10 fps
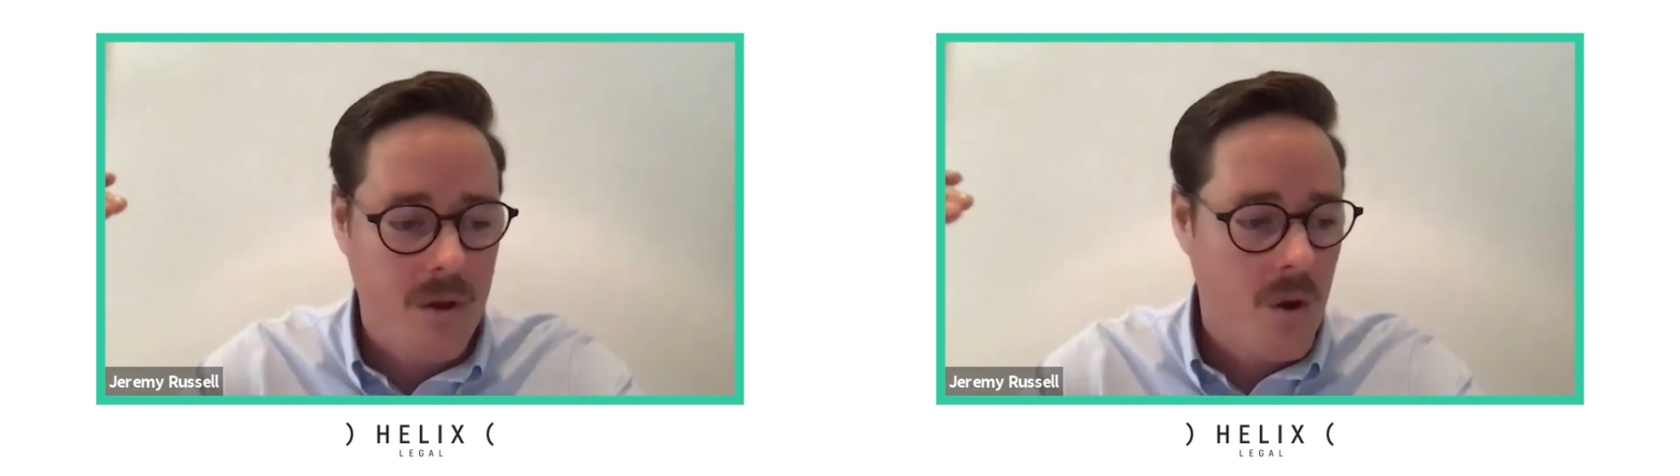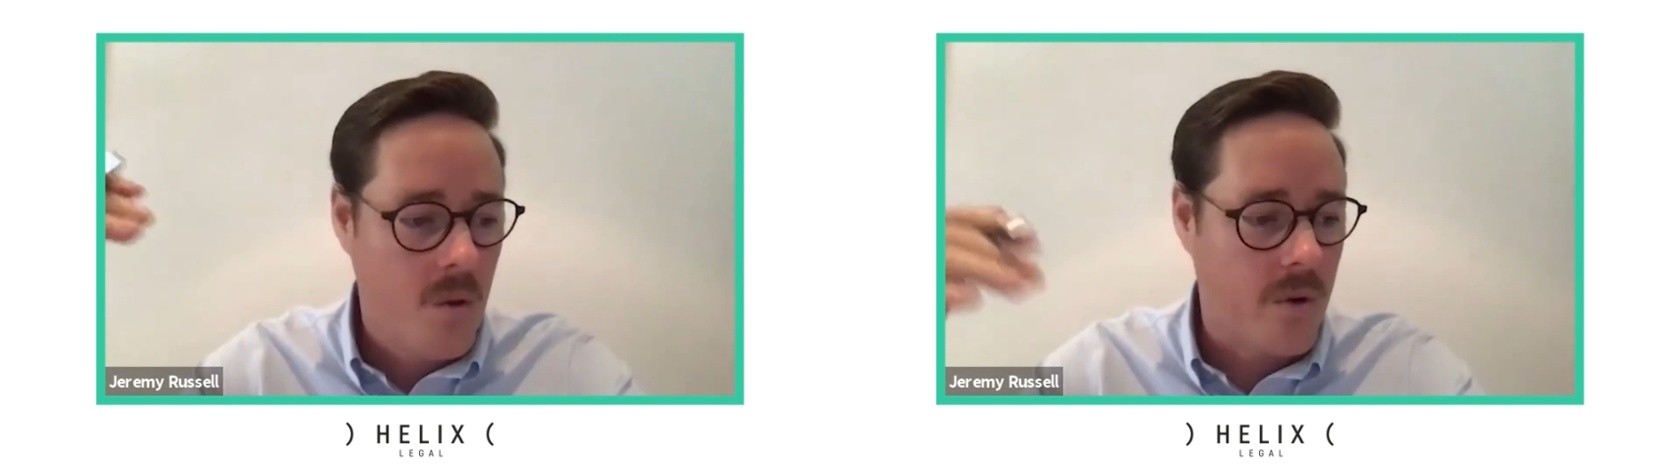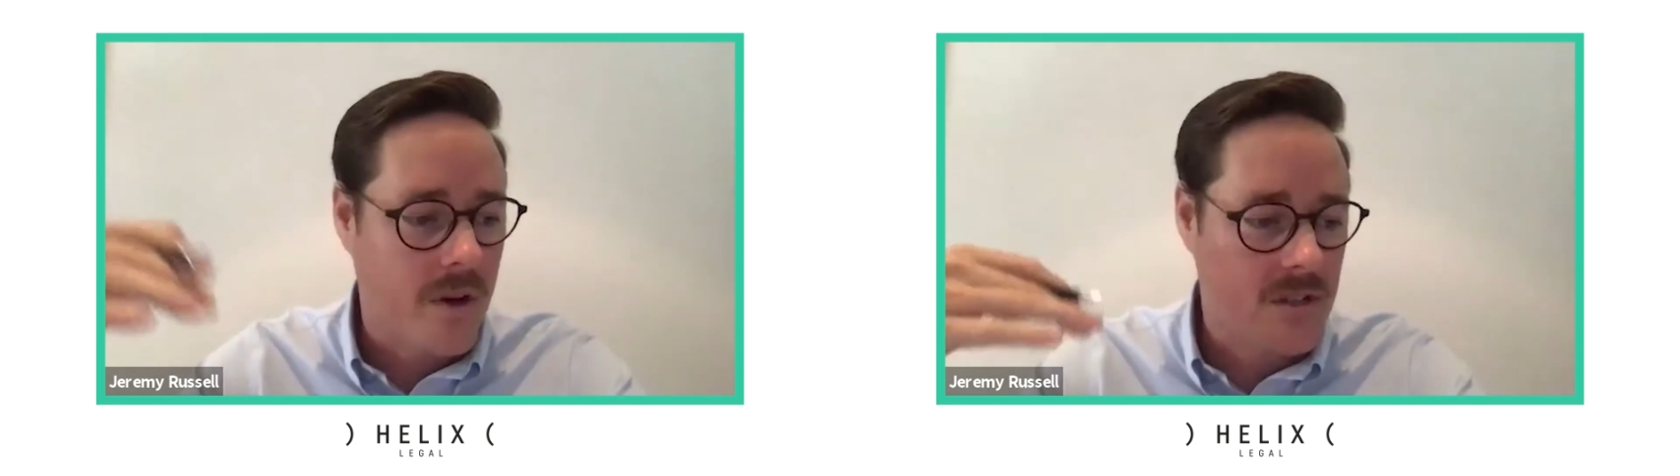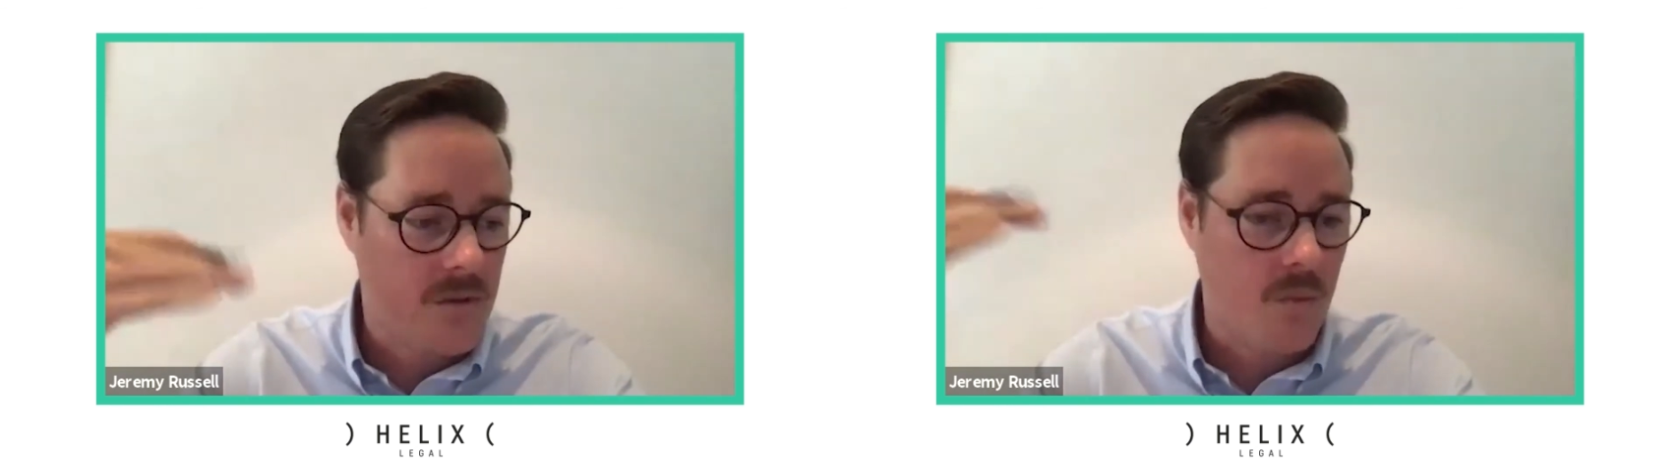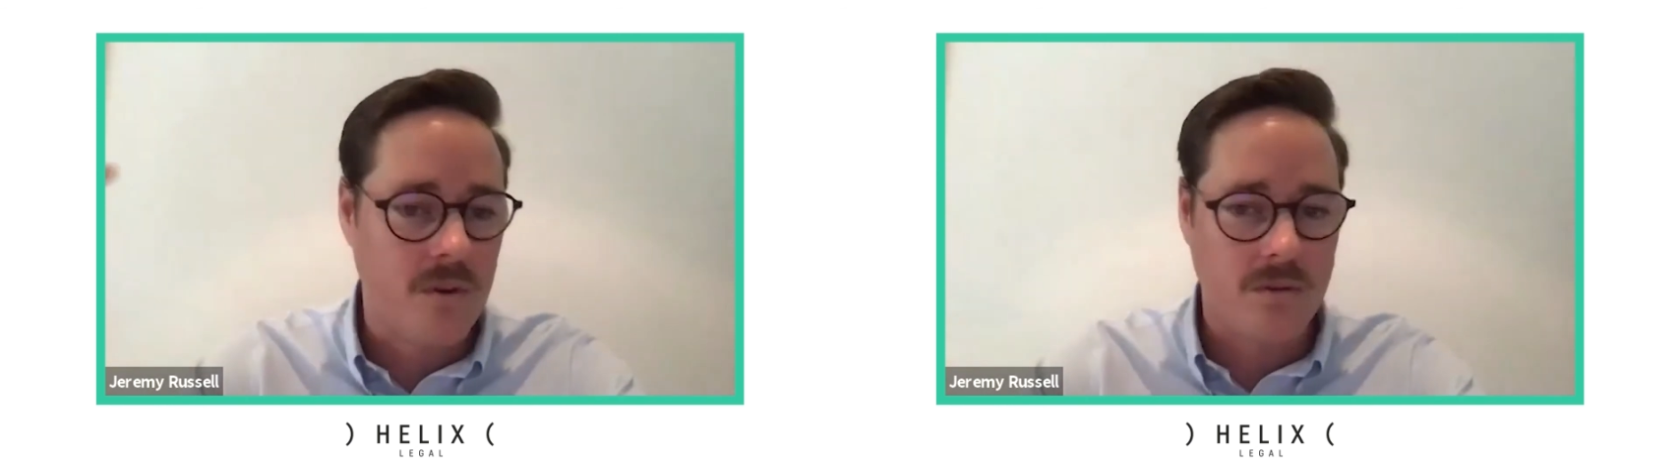which
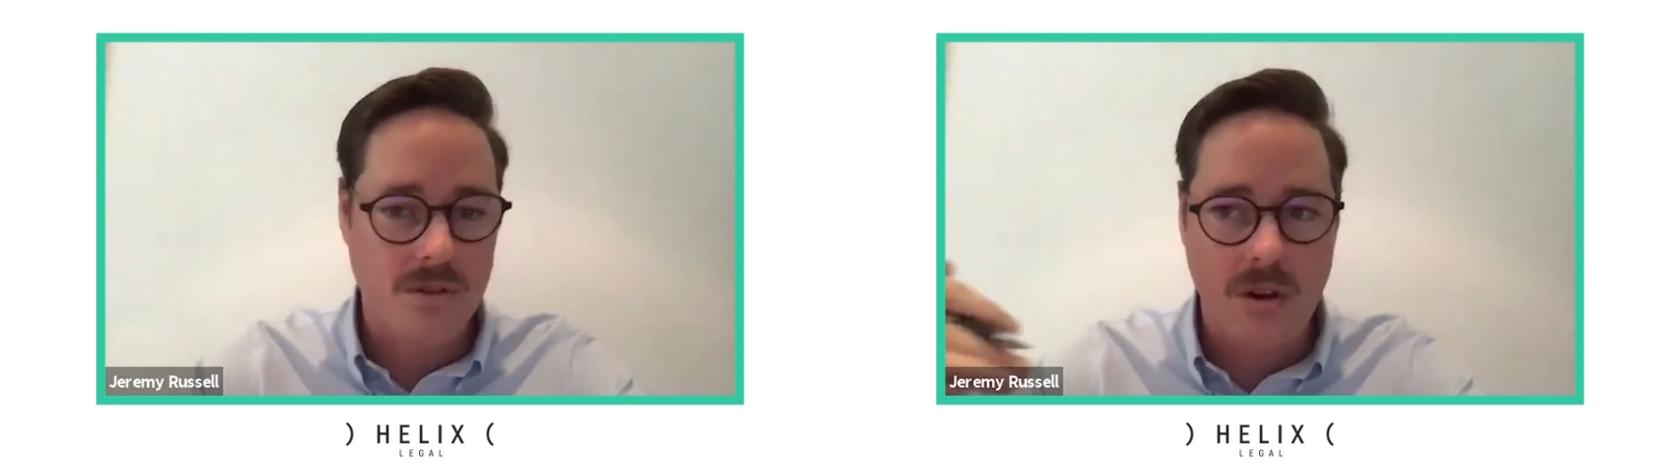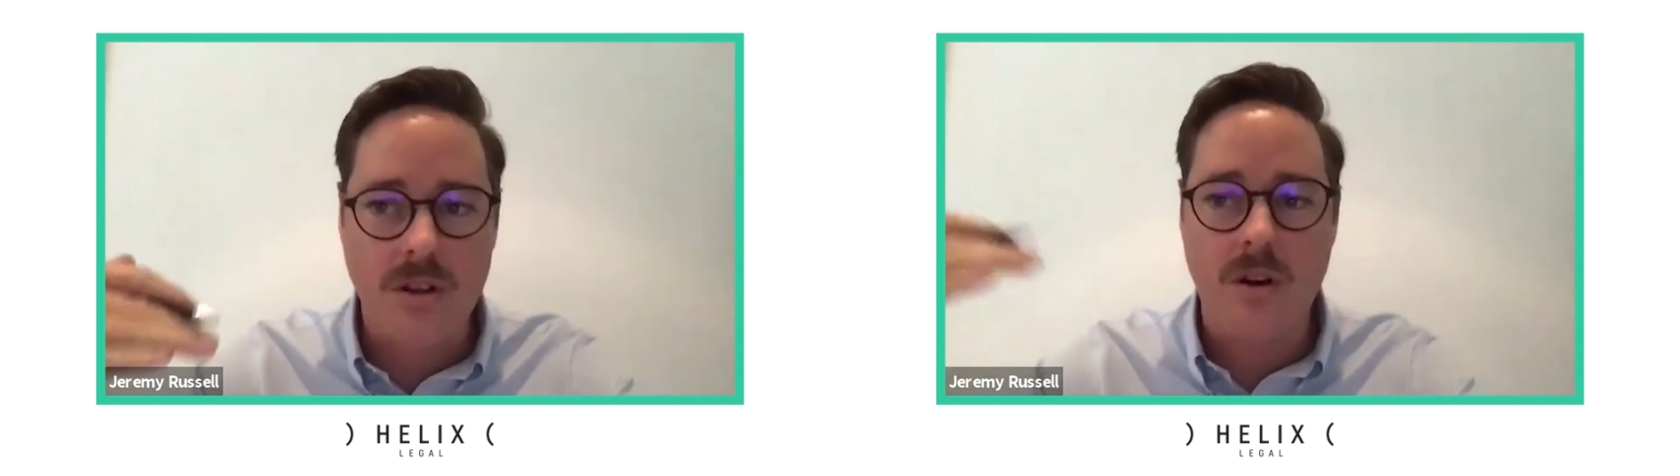will slowly